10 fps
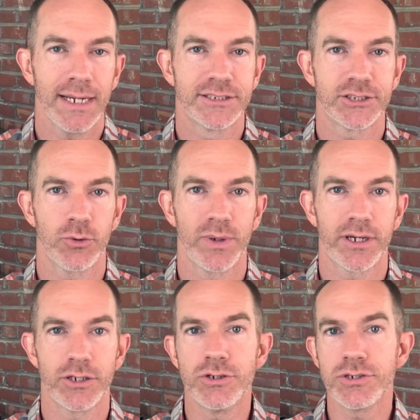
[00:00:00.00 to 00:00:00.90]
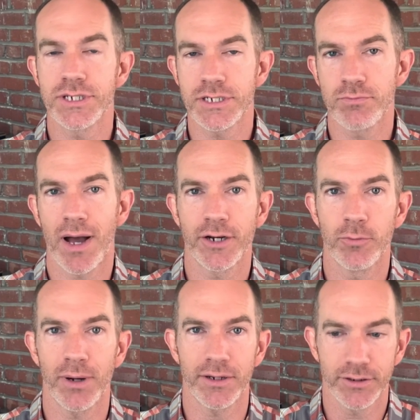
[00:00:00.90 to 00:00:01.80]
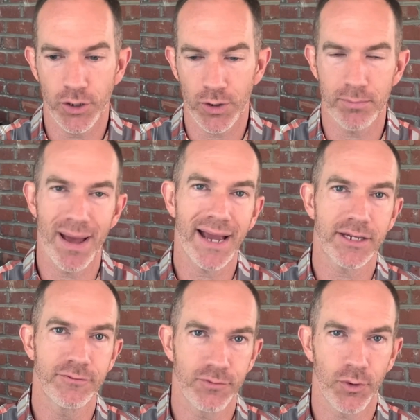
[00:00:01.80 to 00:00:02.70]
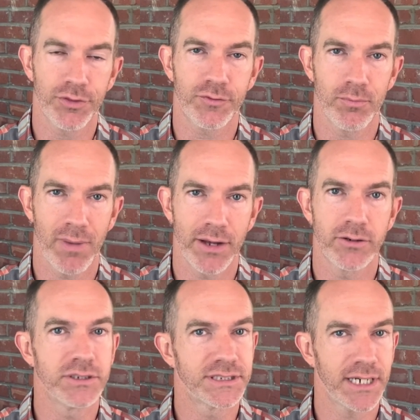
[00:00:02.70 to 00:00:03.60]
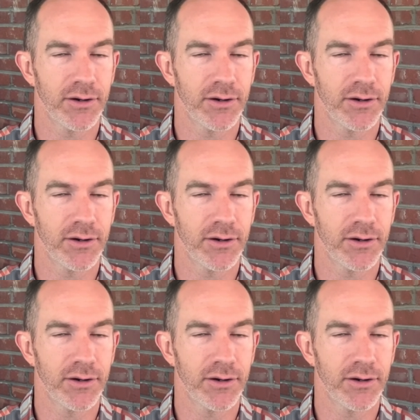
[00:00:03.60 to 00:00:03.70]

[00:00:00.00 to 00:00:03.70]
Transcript: And so we can use this mono button going back and forth from mono to